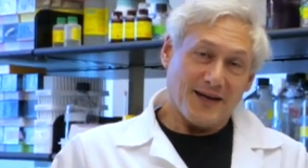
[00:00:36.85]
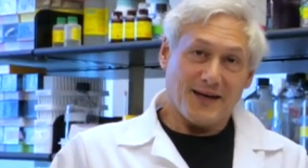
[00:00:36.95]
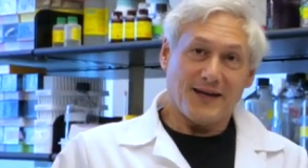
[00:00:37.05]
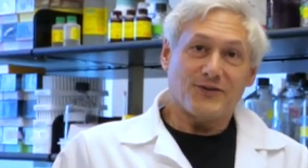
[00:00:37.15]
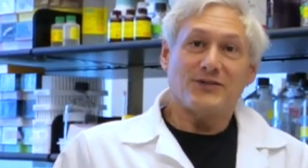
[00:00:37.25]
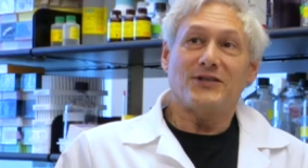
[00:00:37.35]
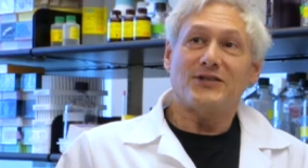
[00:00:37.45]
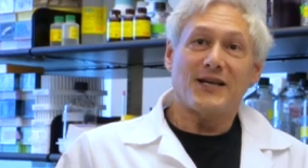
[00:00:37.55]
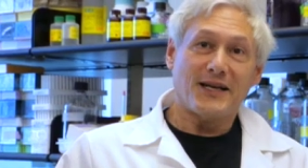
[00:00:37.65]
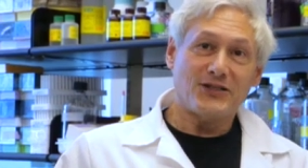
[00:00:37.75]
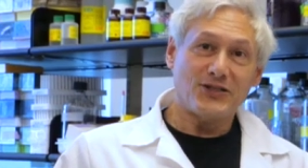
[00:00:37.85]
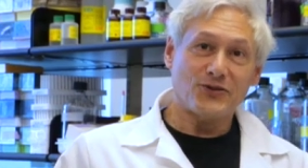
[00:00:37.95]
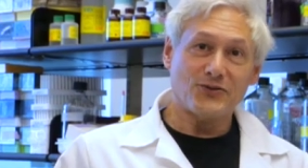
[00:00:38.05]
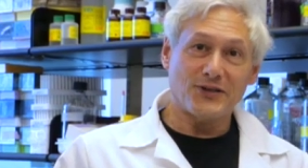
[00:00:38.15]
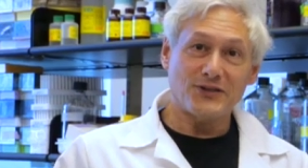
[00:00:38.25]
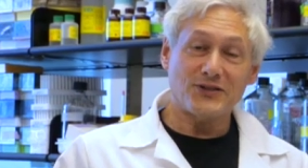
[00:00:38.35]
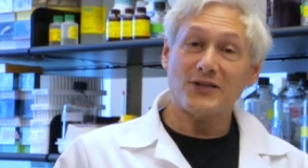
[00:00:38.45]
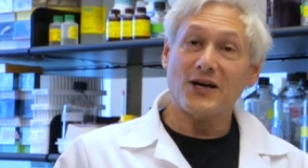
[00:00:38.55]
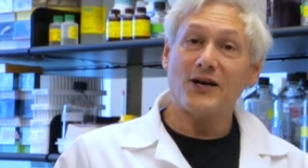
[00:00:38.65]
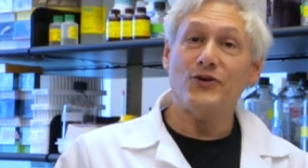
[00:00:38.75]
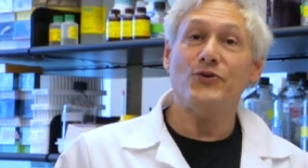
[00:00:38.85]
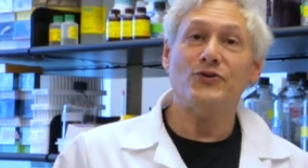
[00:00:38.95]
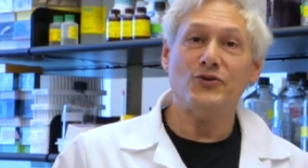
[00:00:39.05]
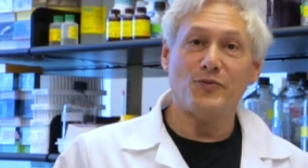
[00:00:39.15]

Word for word: And here at Cincinnati Children's, uh, you can do